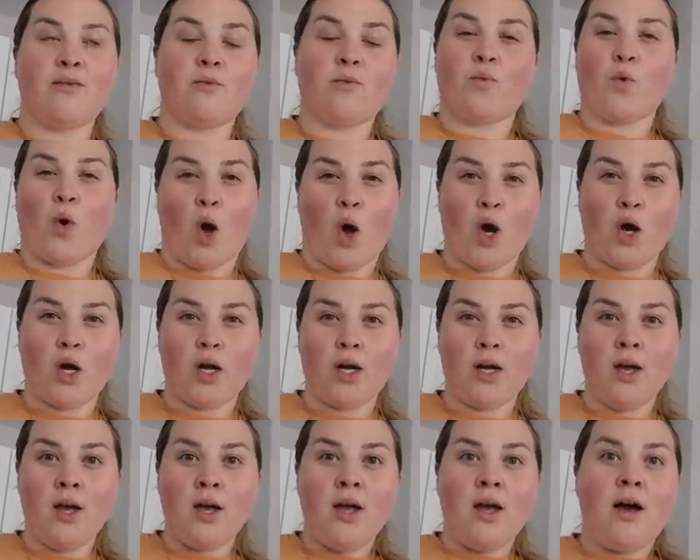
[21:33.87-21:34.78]
wrong.
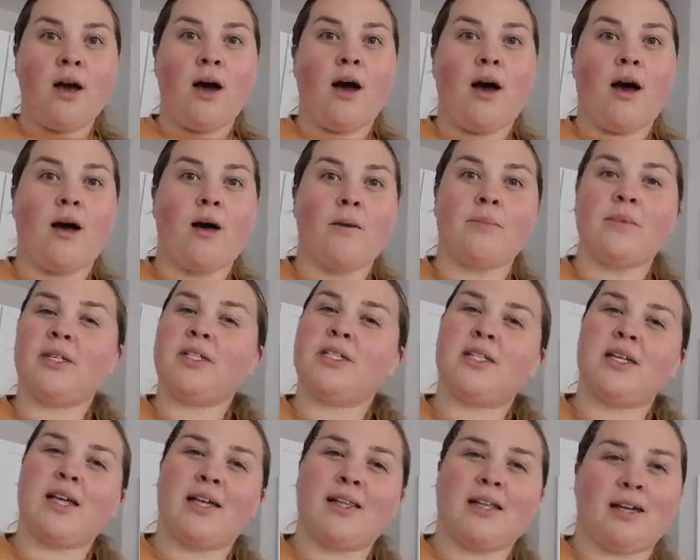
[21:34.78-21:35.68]
Um,
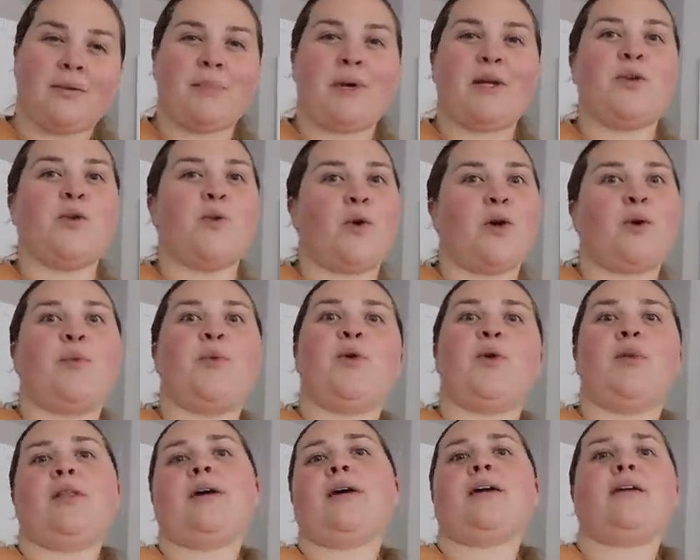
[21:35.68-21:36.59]
it's not like my
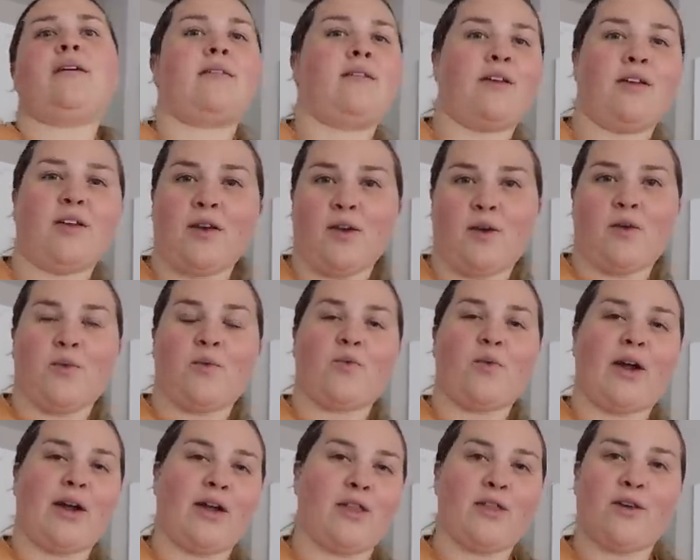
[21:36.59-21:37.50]
normal, like, you know,
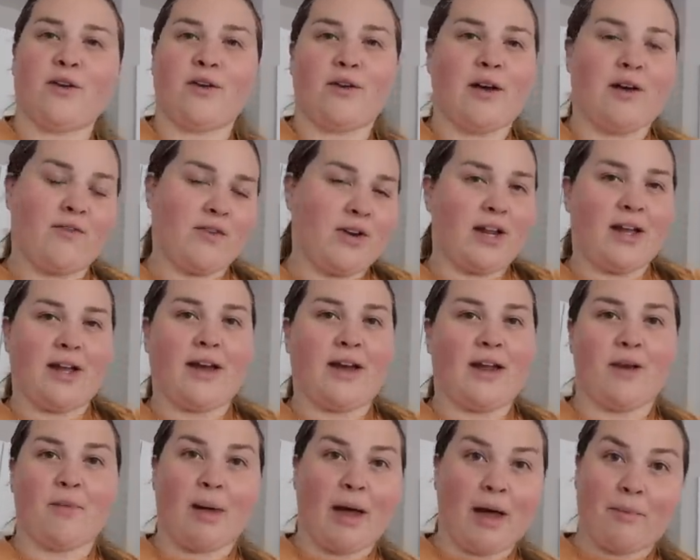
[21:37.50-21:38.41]
regular everyday
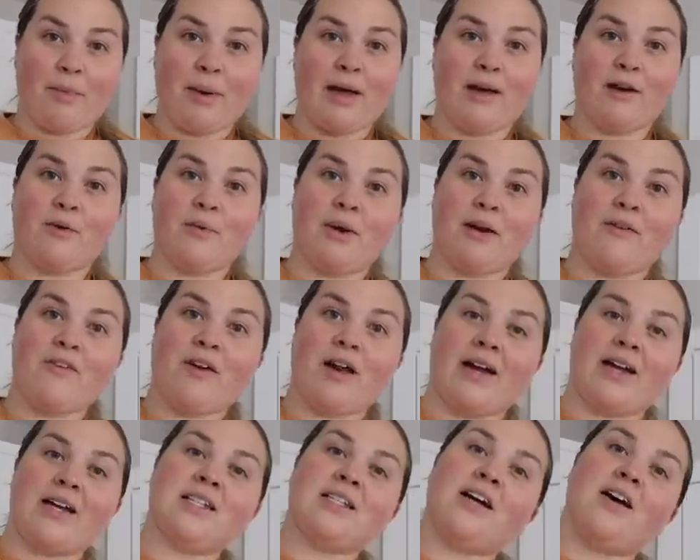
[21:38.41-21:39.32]
kind of back pain or whatever.
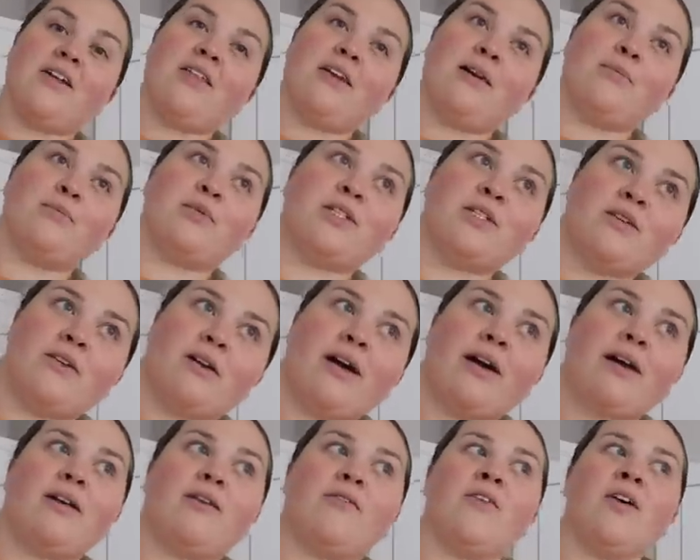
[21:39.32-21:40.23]
I can tell that I'm still
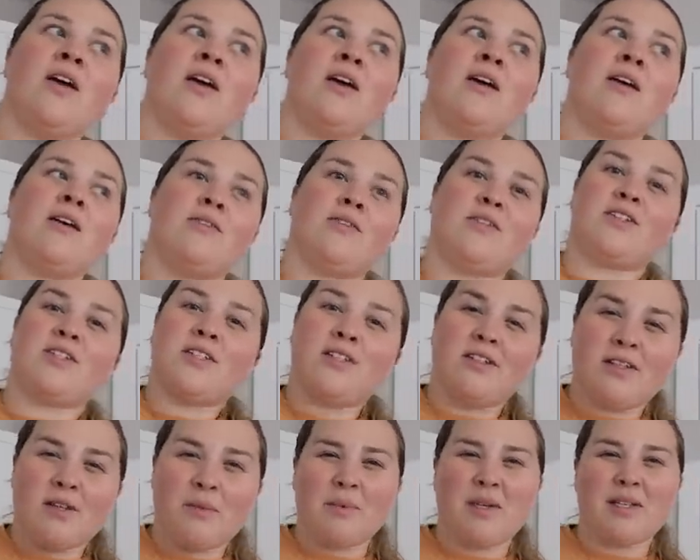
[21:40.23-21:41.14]
kind of, there's
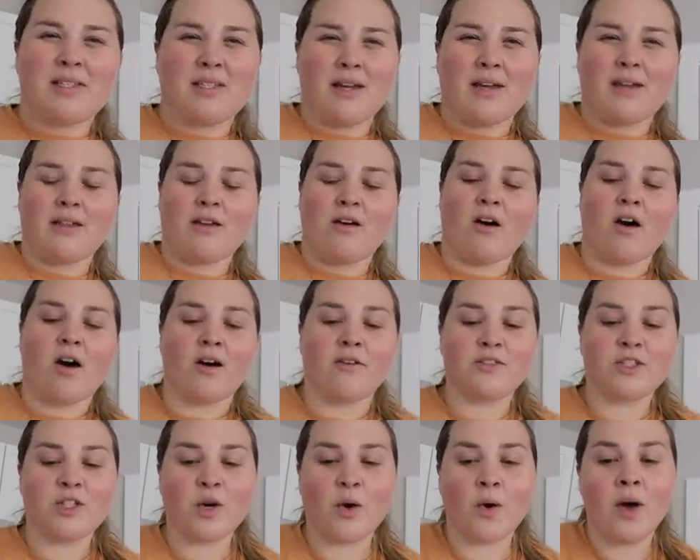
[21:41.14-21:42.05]
still something slightly
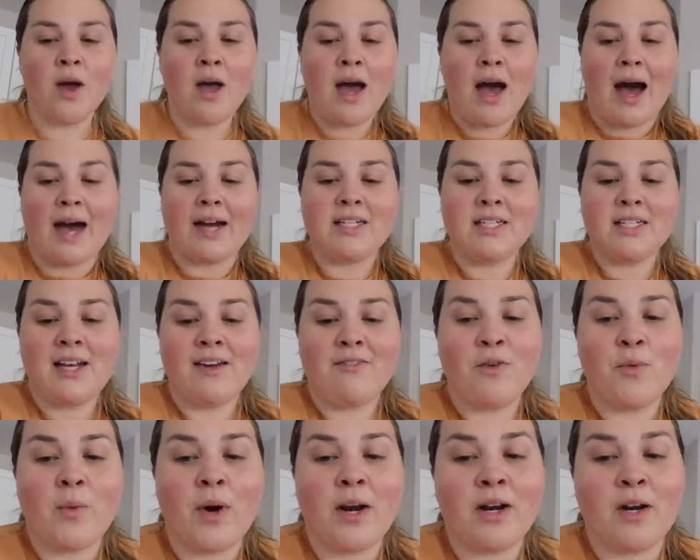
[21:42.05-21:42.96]
off. So I just
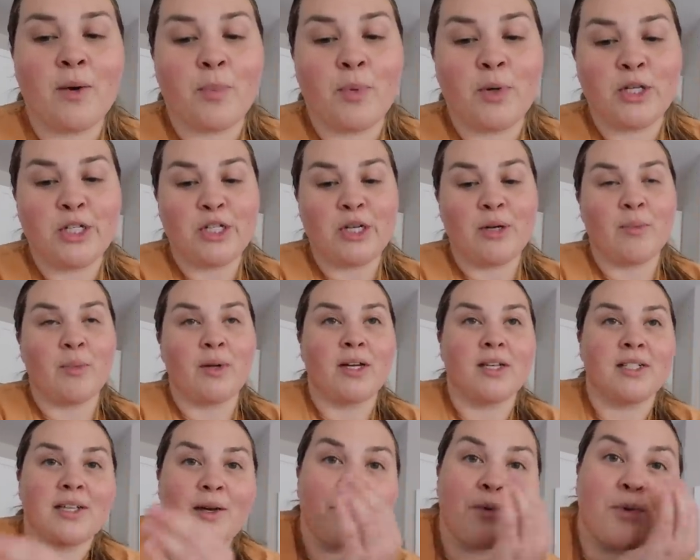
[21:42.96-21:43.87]
haven't wanted to push it
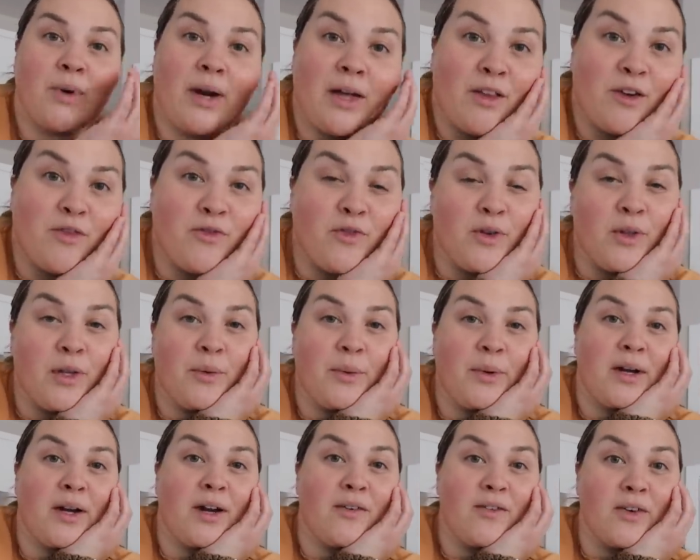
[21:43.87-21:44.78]
because I would rather fully
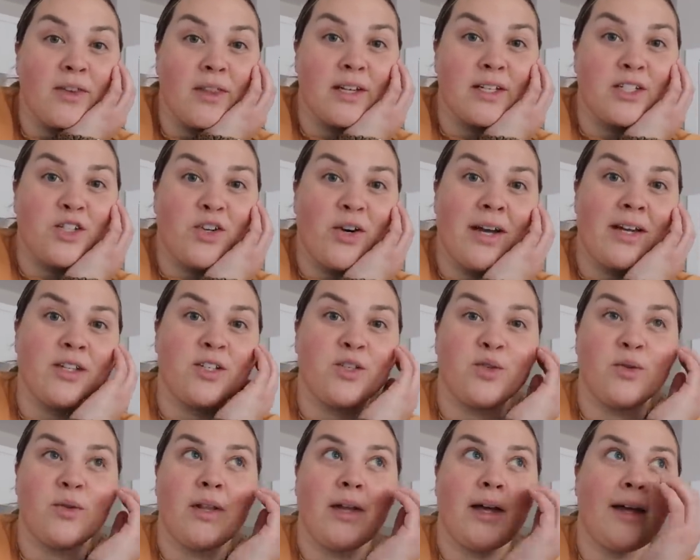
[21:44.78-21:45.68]
recover than try
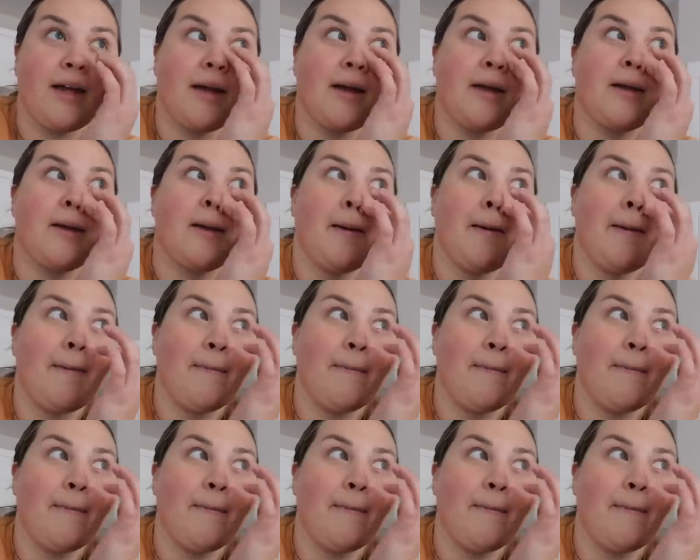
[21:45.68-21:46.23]
to like,